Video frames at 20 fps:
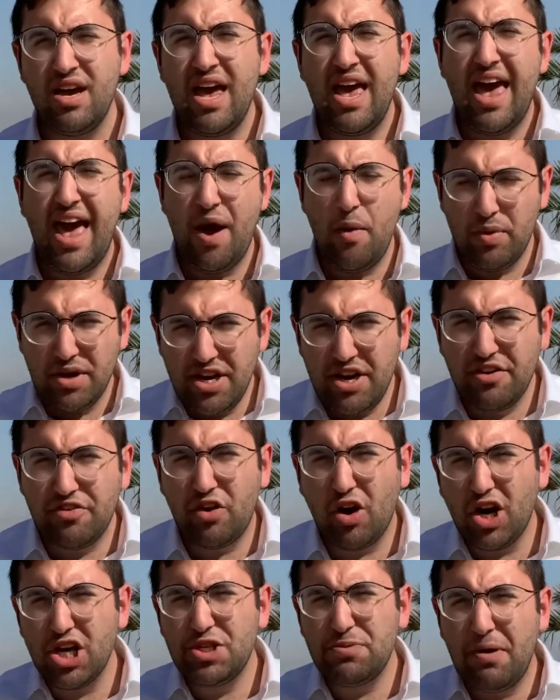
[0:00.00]
And we need a
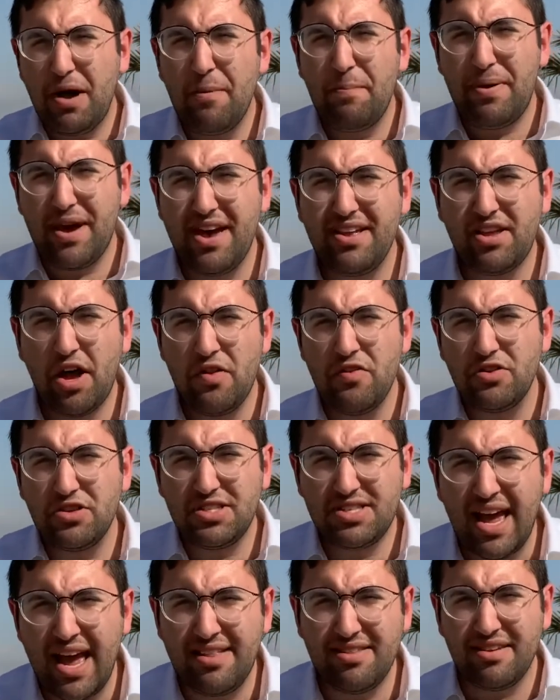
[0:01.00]
Torah Sheba'al Peh to
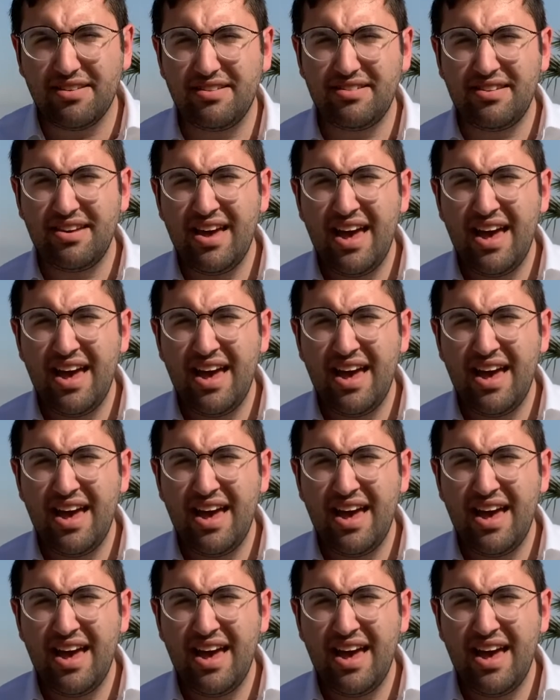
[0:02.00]
understand it.